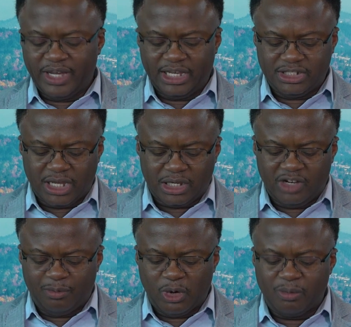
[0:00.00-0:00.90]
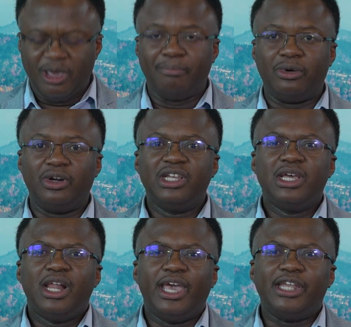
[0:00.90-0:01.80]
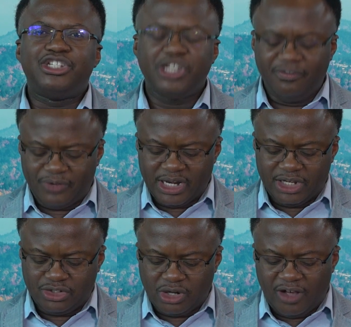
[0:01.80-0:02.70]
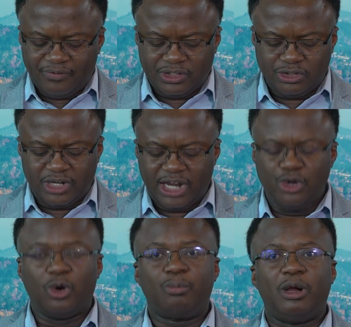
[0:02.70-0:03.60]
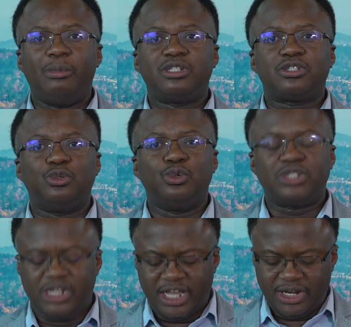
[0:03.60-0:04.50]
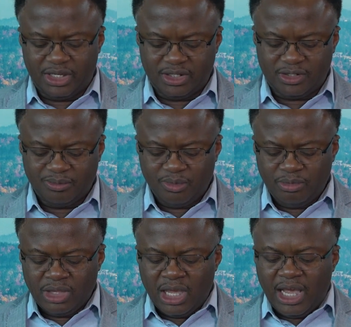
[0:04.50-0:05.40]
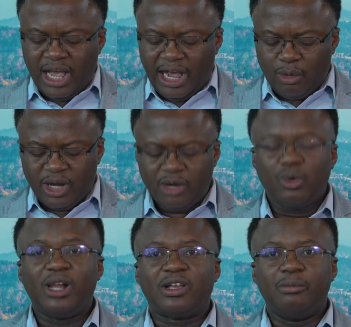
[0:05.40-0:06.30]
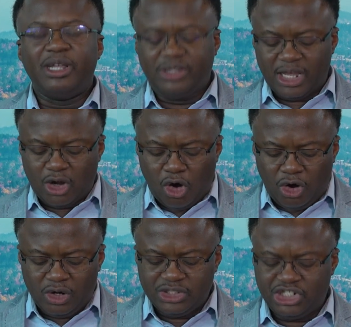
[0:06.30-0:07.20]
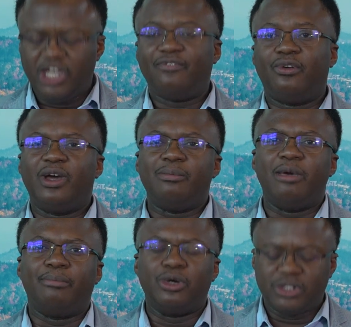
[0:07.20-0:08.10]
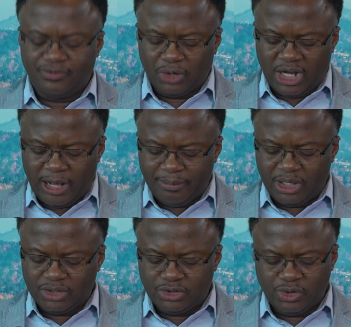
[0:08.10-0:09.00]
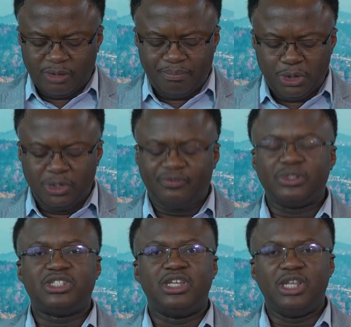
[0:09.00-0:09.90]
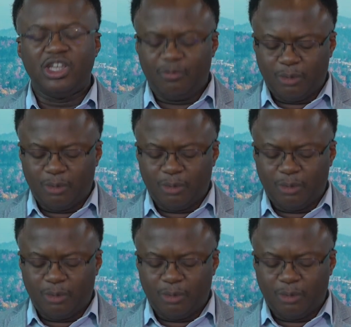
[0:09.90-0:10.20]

Executive Board Member and Chief Financial Officer at Newark Public Schools, Connecticut. I want to welcome and thank all GFOA members for coming to the beautiful city of